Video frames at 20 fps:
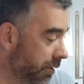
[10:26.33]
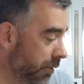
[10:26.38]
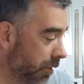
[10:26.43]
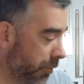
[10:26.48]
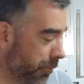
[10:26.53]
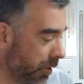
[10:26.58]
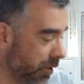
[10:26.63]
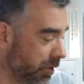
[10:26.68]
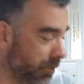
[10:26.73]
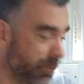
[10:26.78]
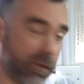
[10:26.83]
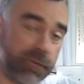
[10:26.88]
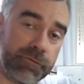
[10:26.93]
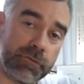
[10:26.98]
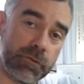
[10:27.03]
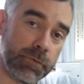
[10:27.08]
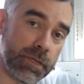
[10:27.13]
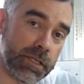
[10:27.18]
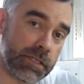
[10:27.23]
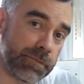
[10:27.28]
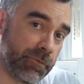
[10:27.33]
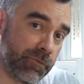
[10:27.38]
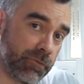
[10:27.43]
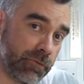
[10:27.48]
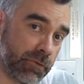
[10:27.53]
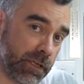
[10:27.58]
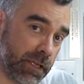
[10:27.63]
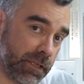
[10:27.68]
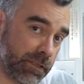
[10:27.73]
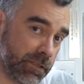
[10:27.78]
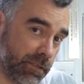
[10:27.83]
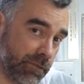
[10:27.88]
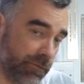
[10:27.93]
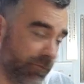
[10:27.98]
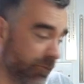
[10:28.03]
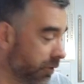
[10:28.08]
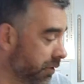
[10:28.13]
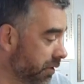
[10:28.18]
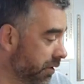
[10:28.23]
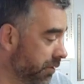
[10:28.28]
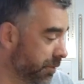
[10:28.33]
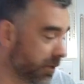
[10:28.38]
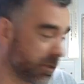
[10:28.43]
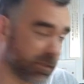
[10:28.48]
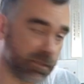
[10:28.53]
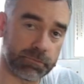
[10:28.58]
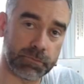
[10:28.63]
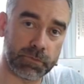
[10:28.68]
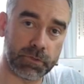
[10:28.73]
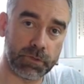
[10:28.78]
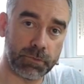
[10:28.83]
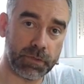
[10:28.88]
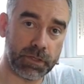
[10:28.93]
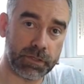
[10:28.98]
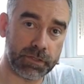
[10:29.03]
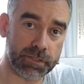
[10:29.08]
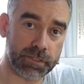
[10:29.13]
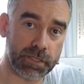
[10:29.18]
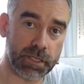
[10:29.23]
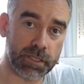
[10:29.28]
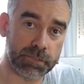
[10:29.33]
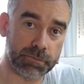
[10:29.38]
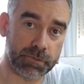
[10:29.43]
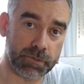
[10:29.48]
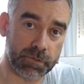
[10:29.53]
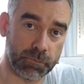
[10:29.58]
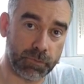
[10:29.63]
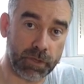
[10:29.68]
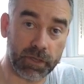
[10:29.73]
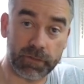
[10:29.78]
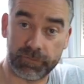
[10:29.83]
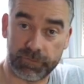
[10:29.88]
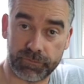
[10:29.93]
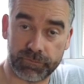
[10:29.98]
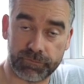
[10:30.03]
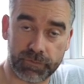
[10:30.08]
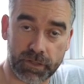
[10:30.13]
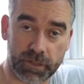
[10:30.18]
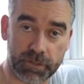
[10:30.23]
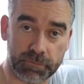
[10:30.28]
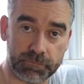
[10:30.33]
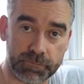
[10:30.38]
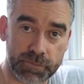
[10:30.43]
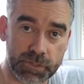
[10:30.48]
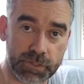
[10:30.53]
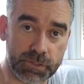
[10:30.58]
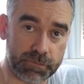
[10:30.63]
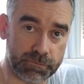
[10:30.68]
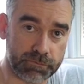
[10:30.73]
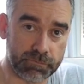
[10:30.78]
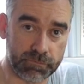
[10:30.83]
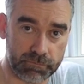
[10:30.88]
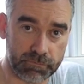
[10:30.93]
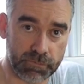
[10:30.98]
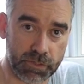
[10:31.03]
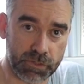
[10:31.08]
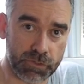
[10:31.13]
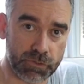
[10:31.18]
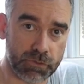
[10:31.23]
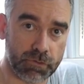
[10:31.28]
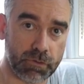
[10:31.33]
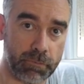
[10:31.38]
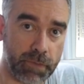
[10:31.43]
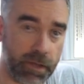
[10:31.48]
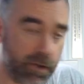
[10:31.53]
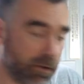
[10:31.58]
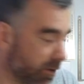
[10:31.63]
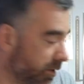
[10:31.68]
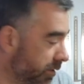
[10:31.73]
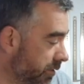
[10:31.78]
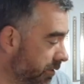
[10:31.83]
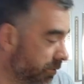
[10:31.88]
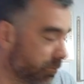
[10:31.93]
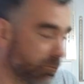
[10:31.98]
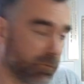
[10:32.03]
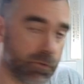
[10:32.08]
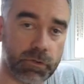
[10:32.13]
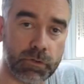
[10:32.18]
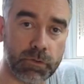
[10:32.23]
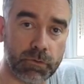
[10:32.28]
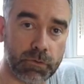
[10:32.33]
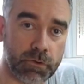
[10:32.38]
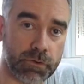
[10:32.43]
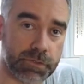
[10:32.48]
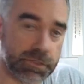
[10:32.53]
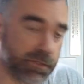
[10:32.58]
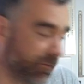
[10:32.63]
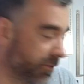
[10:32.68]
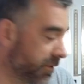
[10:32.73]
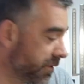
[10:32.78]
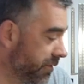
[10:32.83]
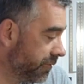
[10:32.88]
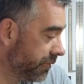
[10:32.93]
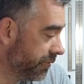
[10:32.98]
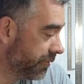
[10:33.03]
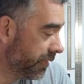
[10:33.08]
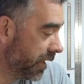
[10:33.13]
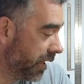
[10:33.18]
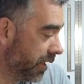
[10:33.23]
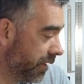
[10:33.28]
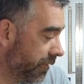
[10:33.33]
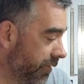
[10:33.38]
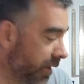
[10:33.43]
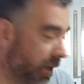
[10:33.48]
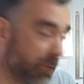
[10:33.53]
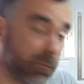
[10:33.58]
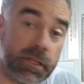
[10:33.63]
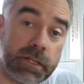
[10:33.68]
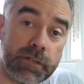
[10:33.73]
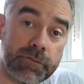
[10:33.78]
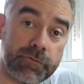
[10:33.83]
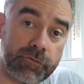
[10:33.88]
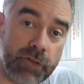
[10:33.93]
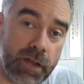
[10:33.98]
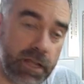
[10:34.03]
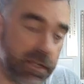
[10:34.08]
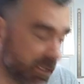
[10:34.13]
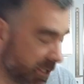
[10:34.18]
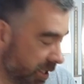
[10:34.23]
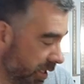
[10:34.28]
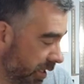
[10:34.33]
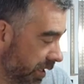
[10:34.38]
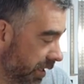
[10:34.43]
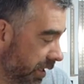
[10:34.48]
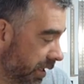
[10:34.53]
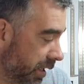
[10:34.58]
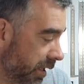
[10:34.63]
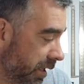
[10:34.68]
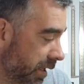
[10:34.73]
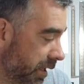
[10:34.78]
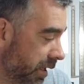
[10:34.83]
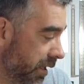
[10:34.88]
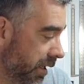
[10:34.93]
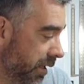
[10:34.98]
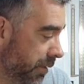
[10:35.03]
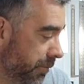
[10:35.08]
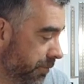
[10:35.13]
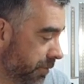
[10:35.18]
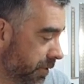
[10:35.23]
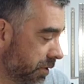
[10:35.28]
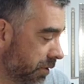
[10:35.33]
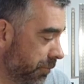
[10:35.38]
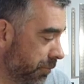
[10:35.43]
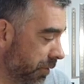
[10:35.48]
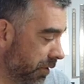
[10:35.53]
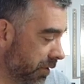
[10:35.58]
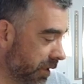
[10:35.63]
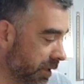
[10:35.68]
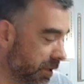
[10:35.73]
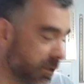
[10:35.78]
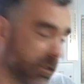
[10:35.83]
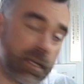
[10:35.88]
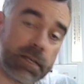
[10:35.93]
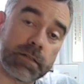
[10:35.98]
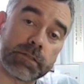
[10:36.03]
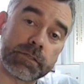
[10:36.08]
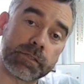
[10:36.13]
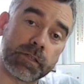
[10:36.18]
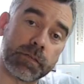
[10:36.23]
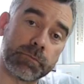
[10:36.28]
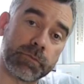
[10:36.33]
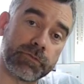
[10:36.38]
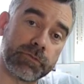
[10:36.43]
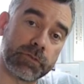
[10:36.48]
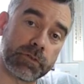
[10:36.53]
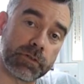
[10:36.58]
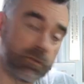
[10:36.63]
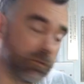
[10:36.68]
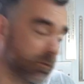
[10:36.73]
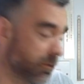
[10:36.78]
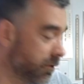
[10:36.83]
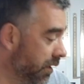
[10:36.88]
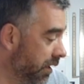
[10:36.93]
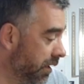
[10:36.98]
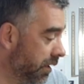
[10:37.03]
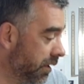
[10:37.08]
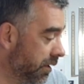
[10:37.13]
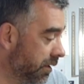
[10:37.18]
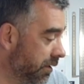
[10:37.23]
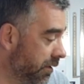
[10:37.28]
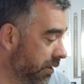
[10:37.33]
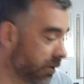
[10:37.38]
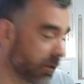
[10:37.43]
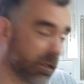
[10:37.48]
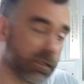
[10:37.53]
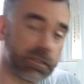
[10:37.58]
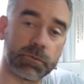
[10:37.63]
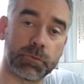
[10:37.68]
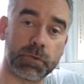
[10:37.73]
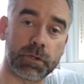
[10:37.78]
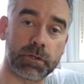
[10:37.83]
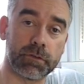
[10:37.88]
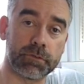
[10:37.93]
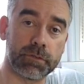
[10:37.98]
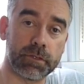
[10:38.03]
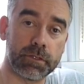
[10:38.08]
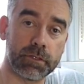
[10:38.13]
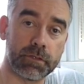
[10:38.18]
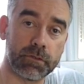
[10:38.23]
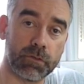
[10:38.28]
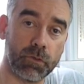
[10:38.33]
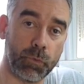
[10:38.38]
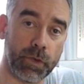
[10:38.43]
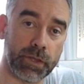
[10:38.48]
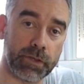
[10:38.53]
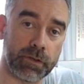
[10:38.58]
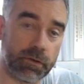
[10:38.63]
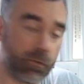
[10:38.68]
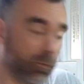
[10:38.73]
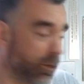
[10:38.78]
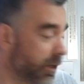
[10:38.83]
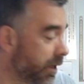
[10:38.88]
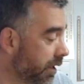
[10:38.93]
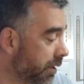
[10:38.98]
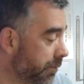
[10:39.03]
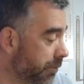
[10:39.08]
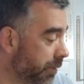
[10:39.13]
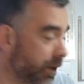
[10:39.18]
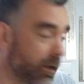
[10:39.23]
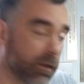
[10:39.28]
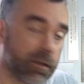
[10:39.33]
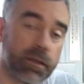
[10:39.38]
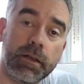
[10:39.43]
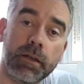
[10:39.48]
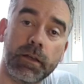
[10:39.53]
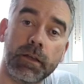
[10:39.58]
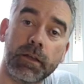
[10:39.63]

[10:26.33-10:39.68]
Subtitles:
It'll probably be a few weeks before I get to the Fokker, because I'm going to be at the States with the wife. She's, as you know, American, and we're going across to visit family and friends. So I'll probably get the decals done before I go, and I'll get to work on the weathering when I get back.